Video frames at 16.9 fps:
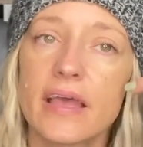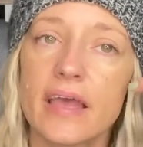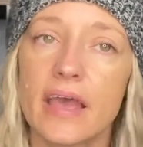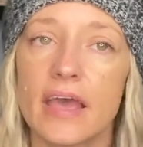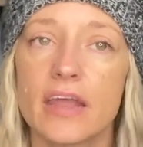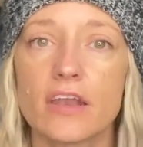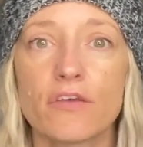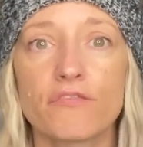
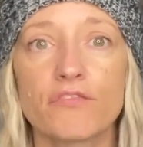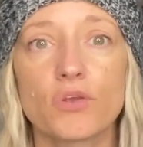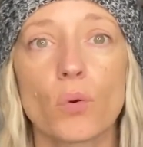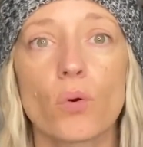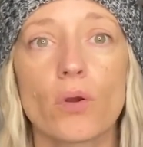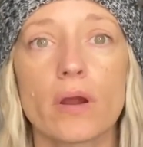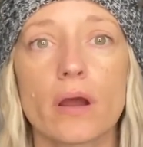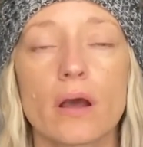And if
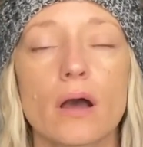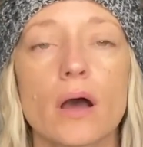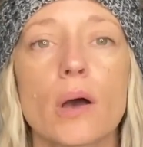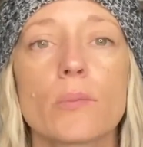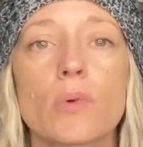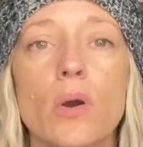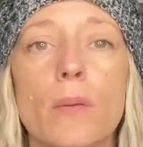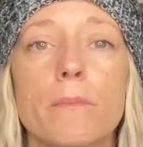your
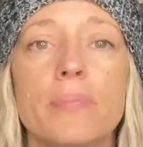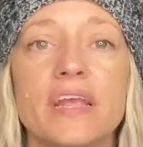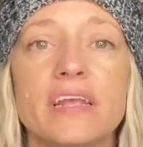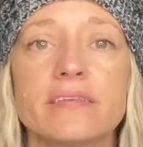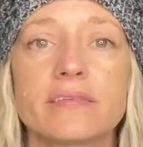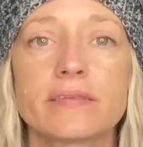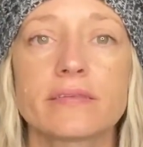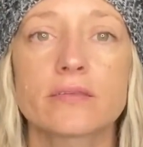
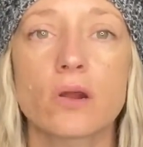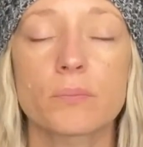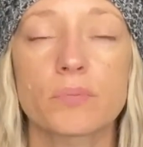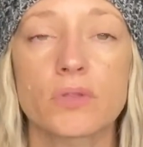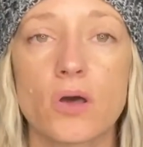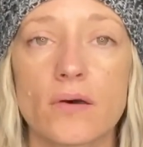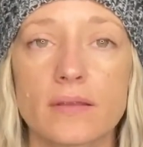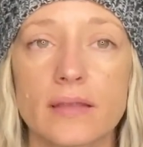pieces are
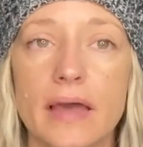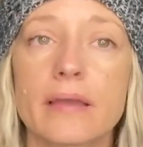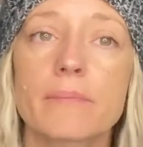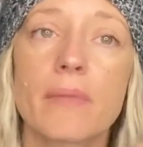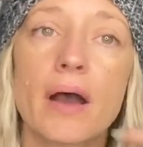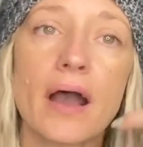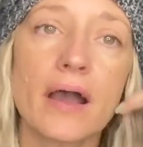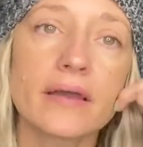blonde like
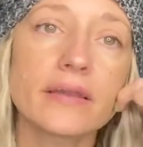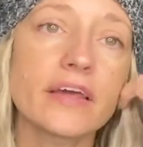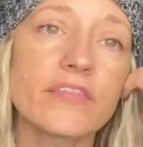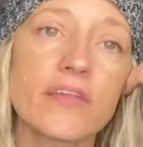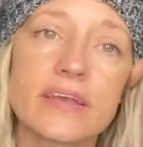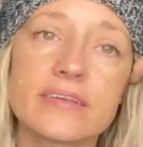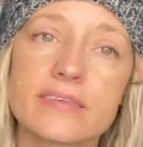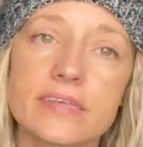mine and
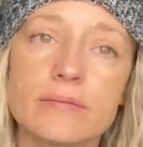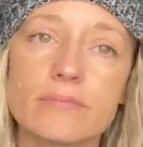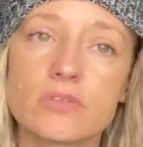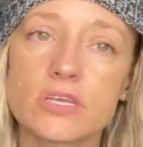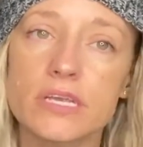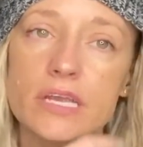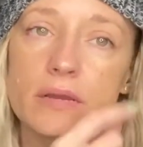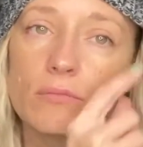they seem to
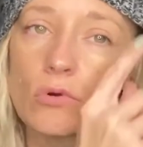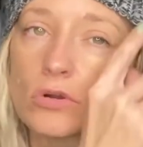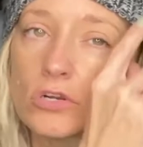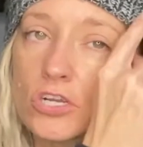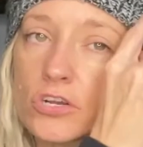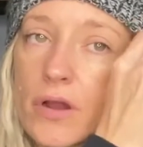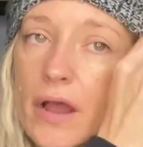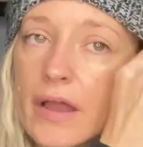get more
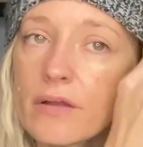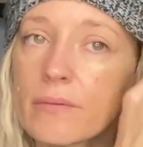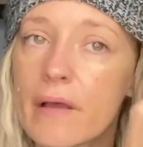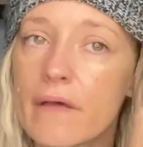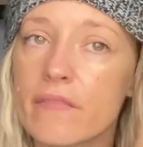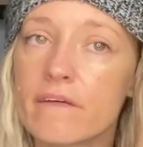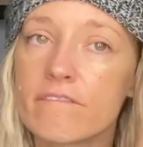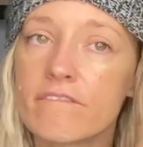dry
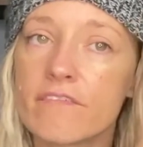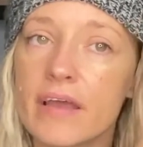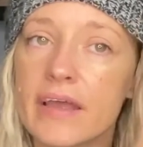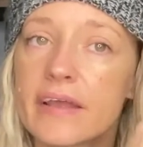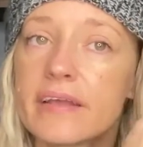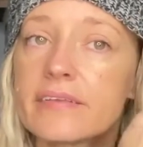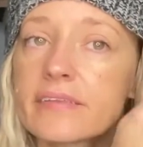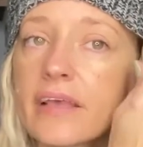around the
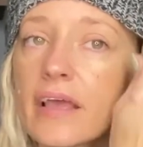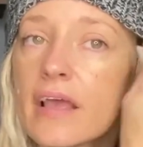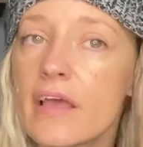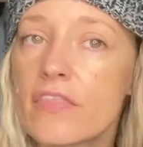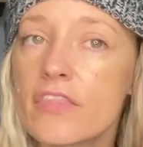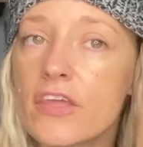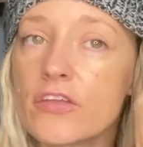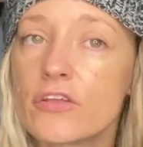face,
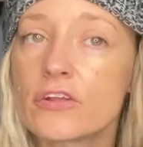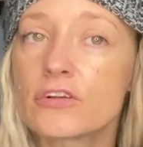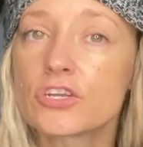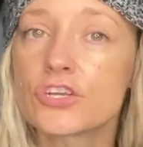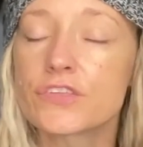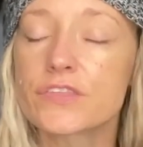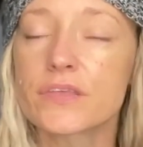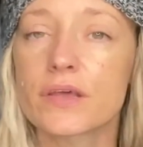then you're
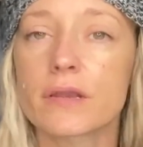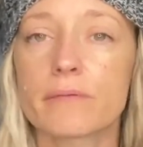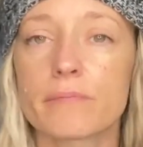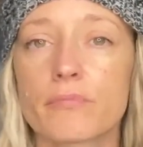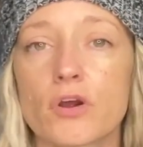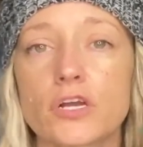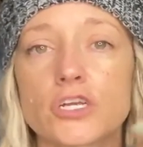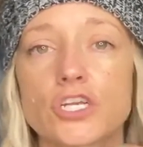just gonna
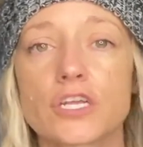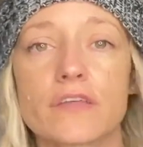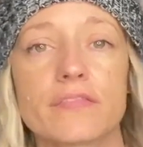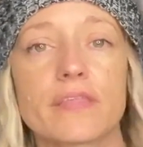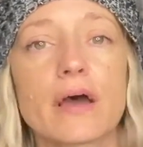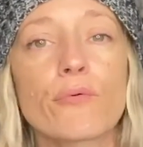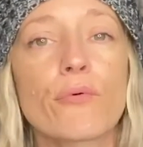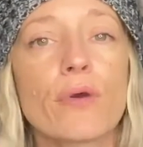brush it.
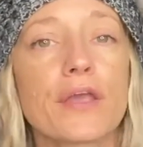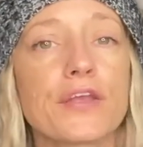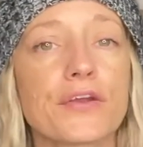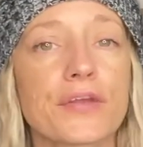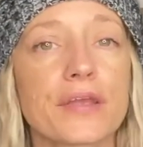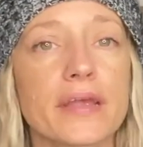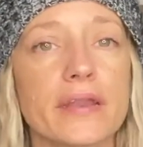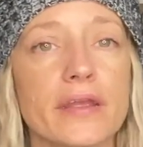That way you're
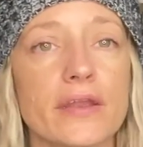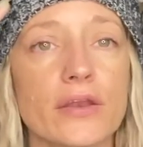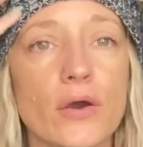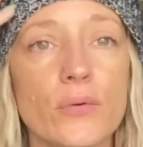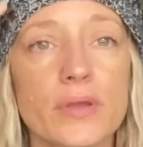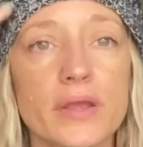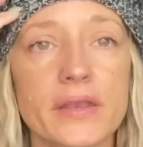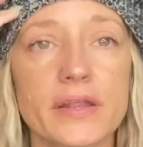getting
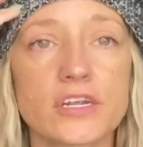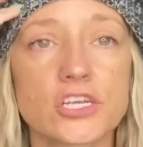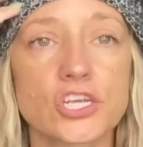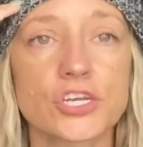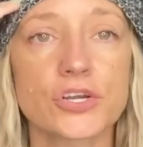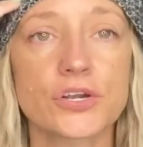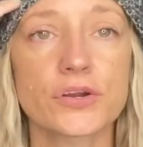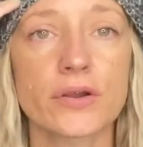no
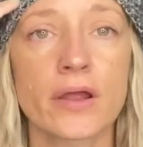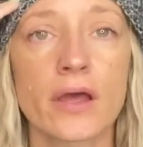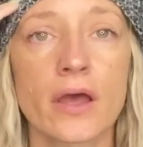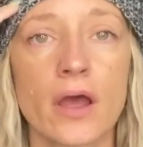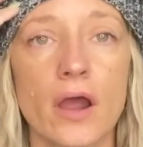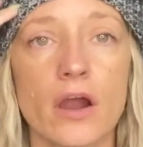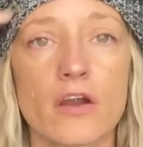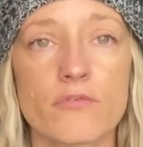conditioner
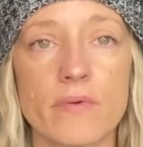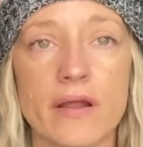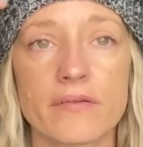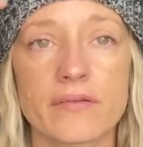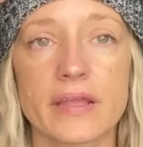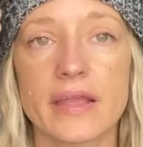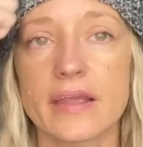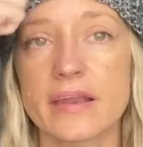
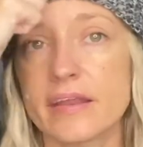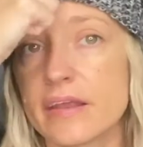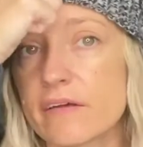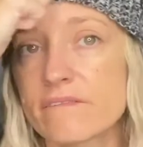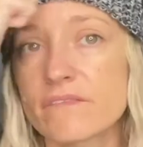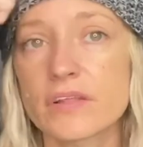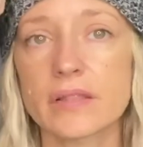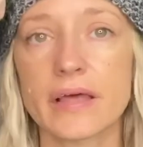around any
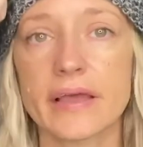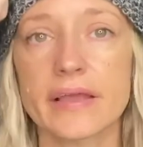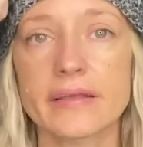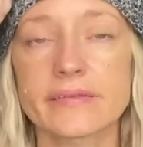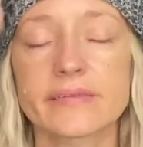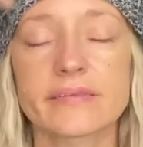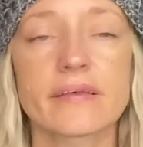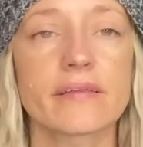of the
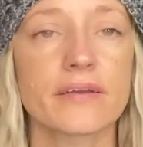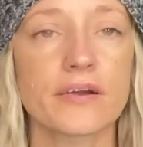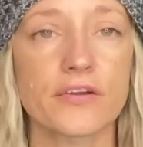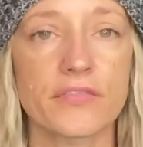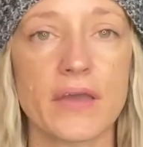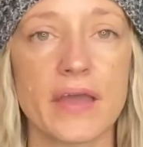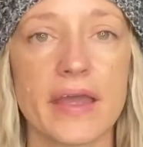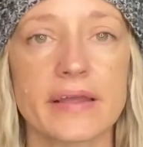lace or
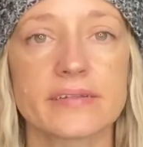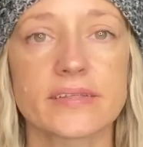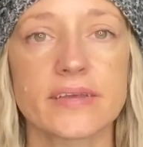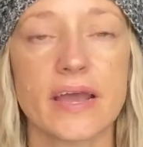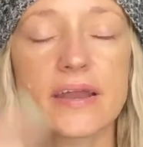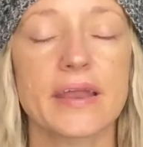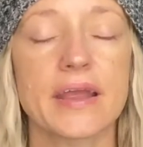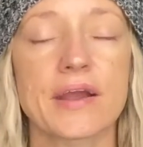the
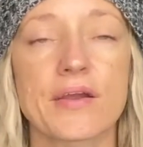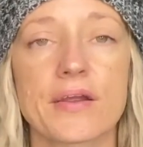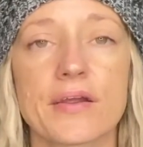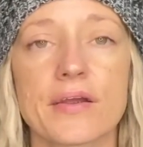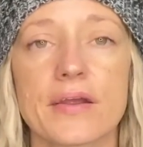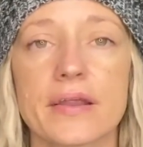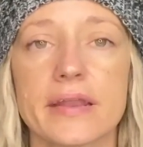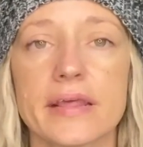hand-tied area
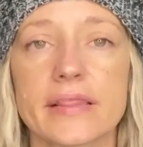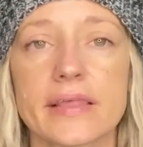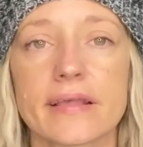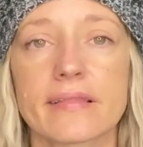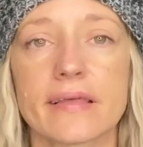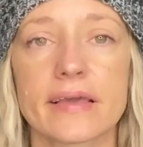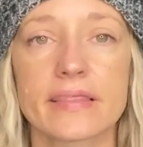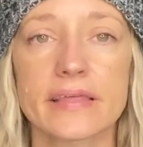or anything
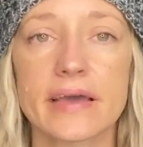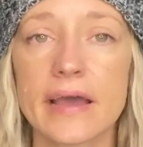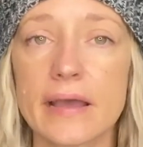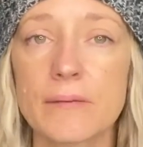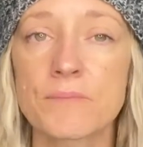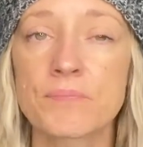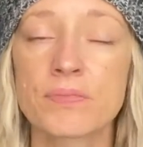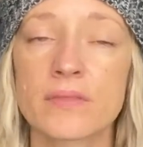like
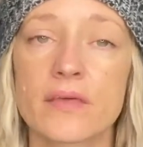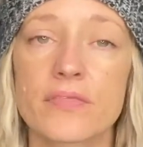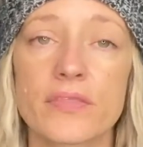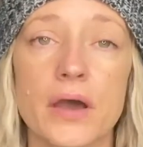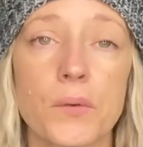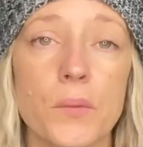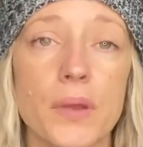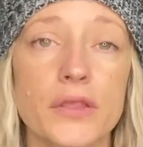that.
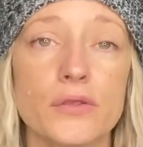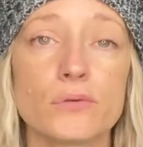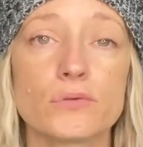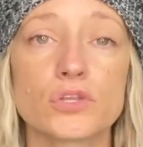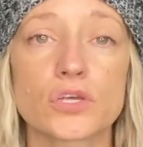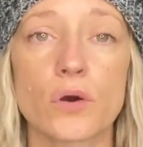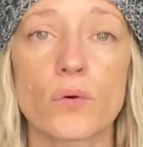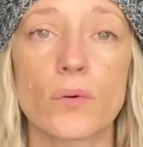That way you
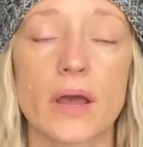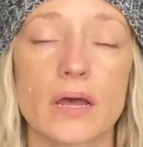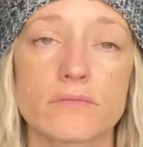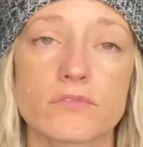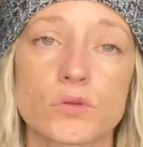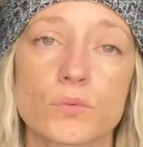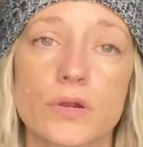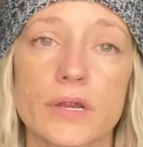don't have
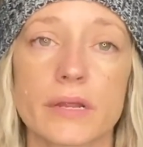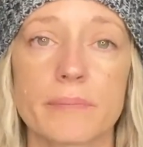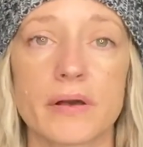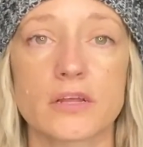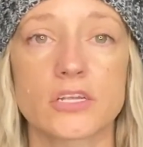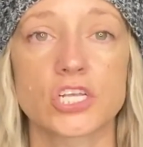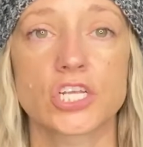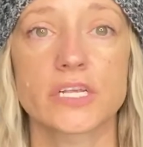to worry
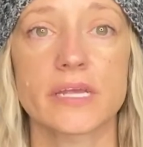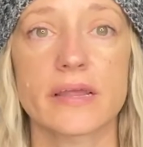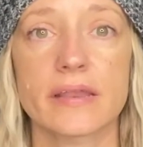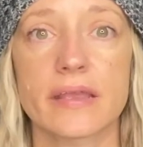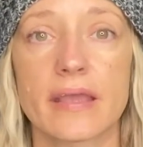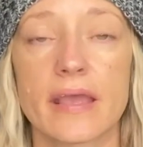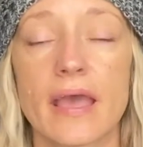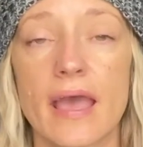about
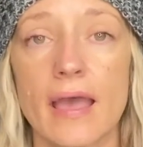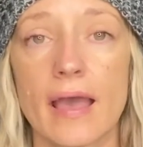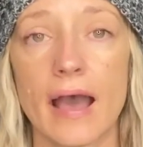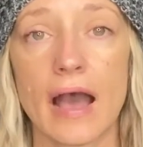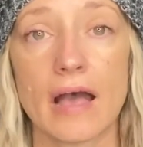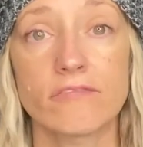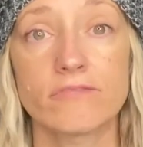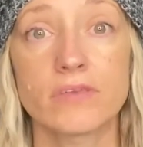shedding.
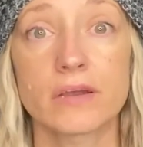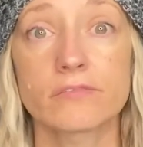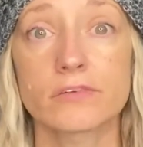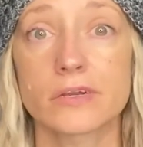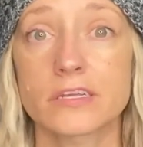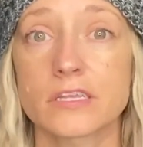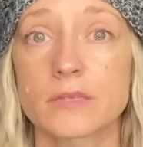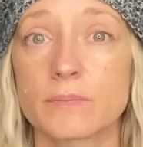I've never
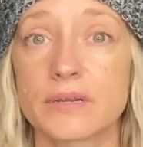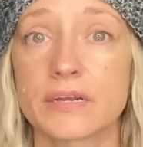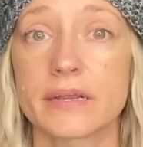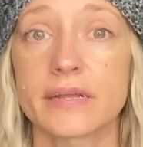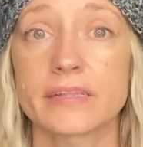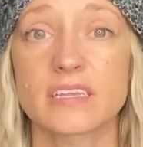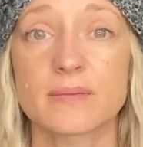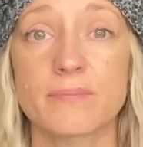
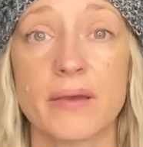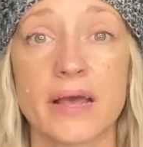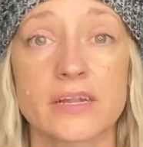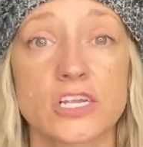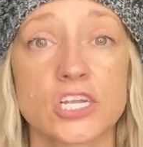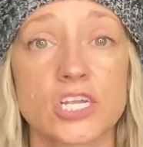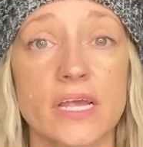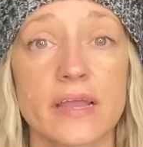experienced bad
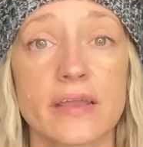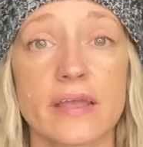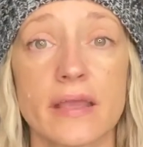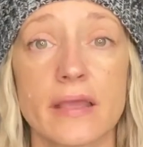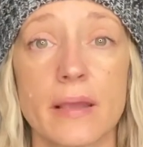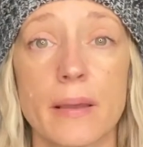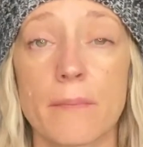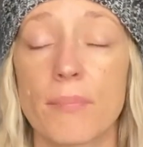
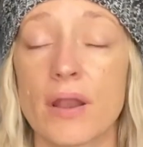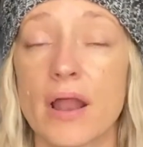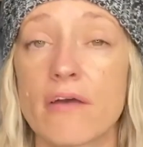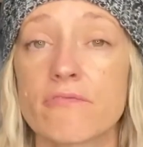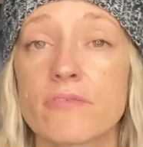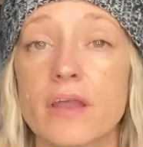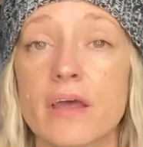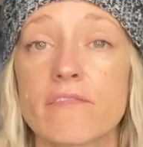shedding, but
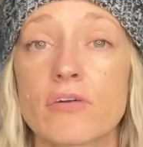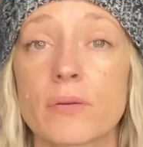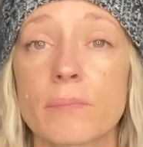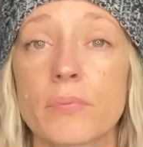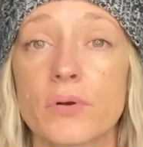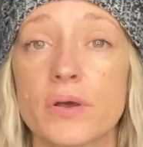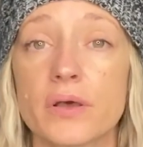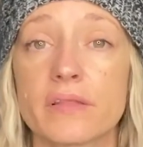I've never
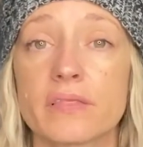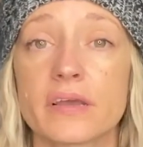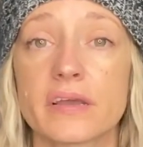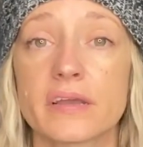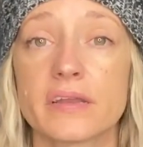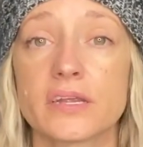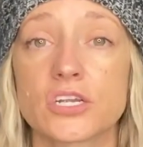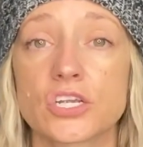put the
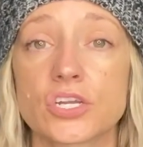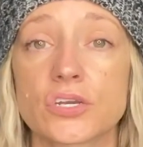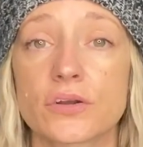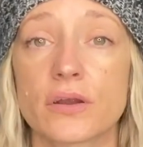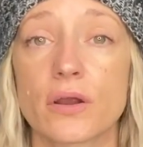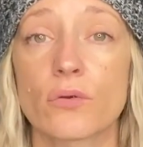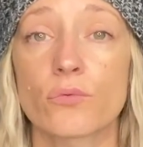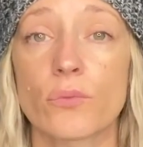
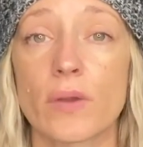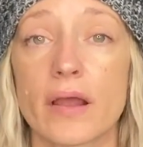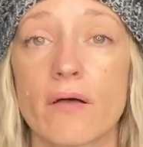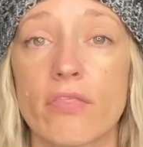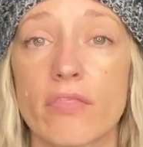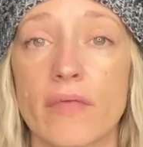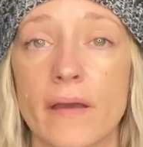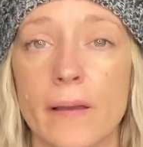conditioner around that.